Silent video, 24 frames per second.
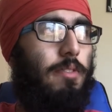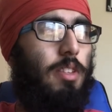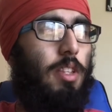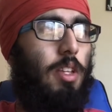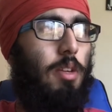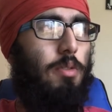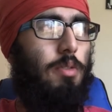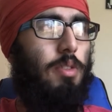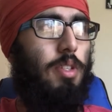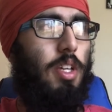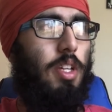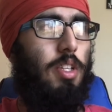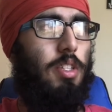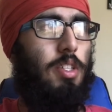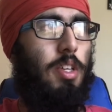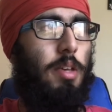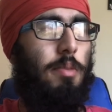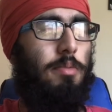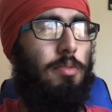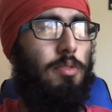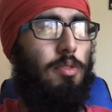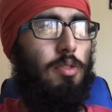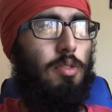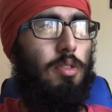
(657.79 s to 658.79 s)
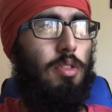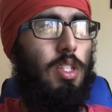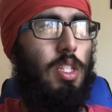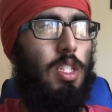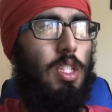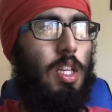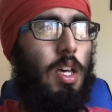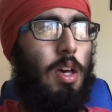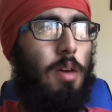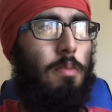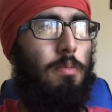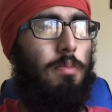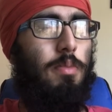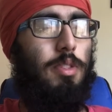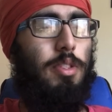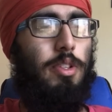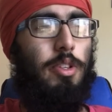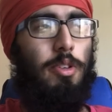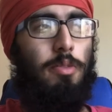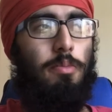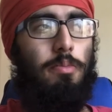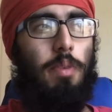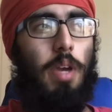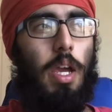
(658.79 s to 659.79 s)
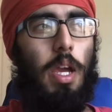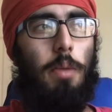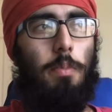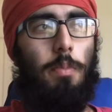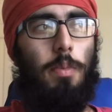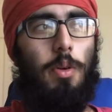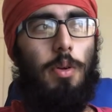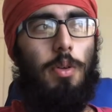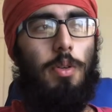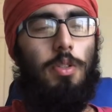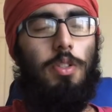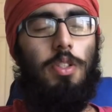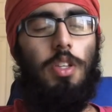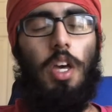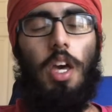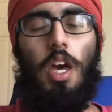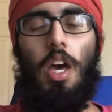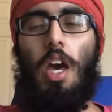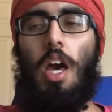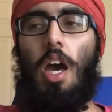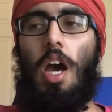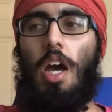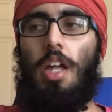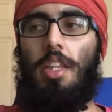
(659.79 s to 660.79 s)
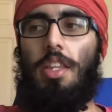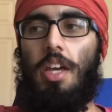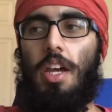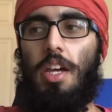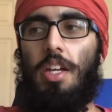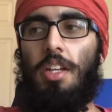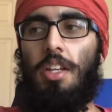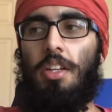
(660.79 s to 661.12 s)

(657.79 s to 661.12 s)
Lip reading: There was like some certain papers that I